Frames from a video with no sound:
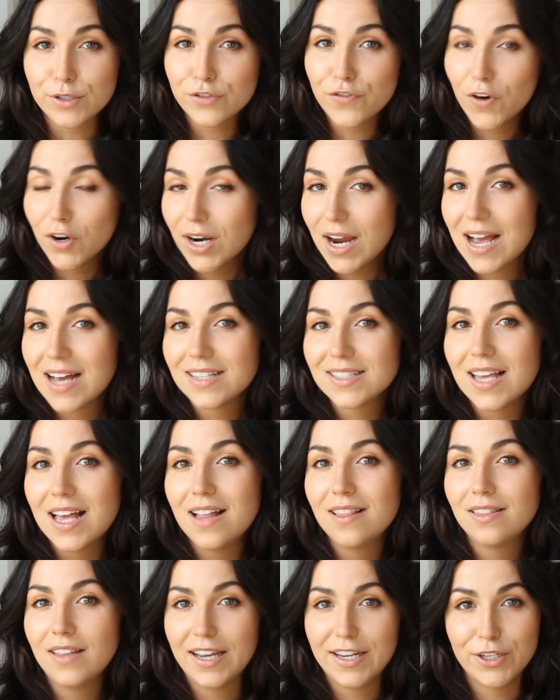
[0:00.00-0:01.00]
as far as
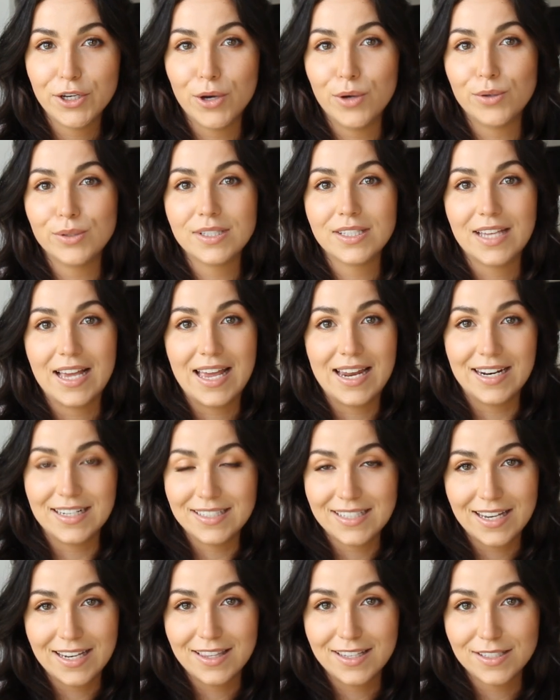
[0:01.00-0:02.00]
light goes, and I
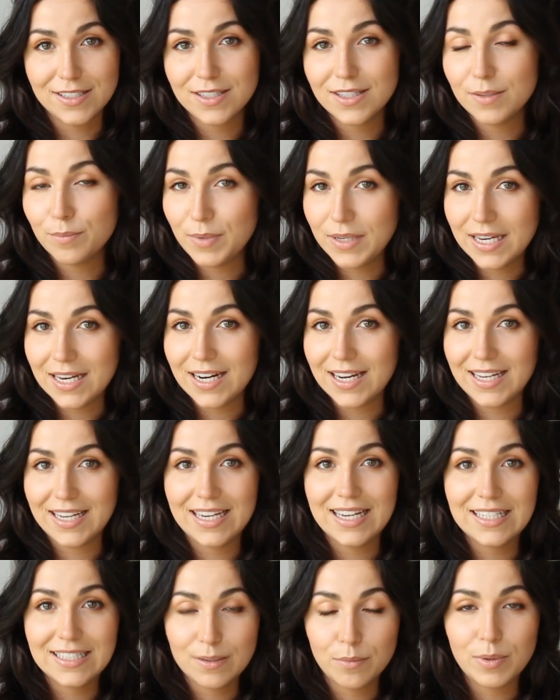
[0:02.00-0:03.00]
said this in the
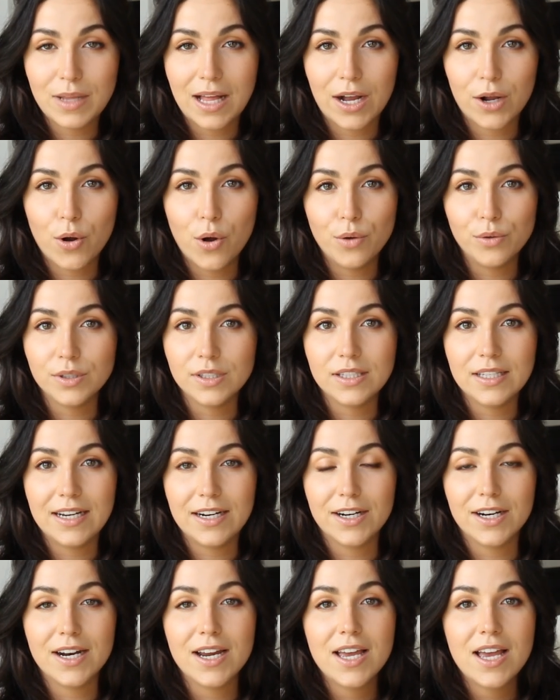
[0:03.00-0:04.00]
beginning, it's a black hole in
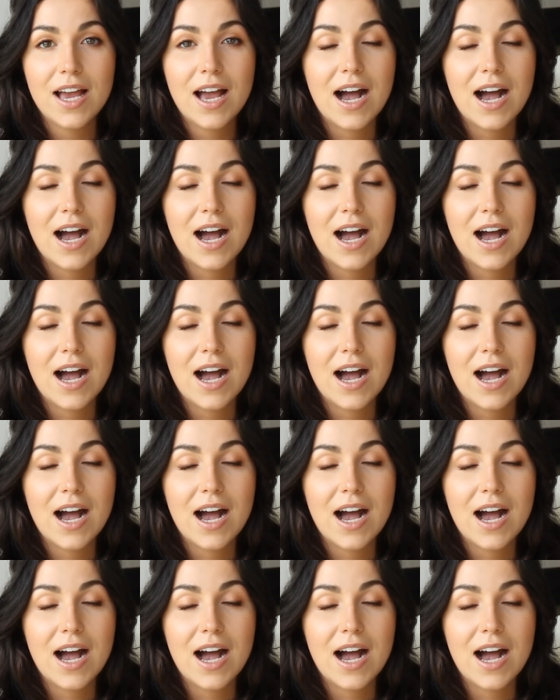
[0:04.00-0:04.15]
there.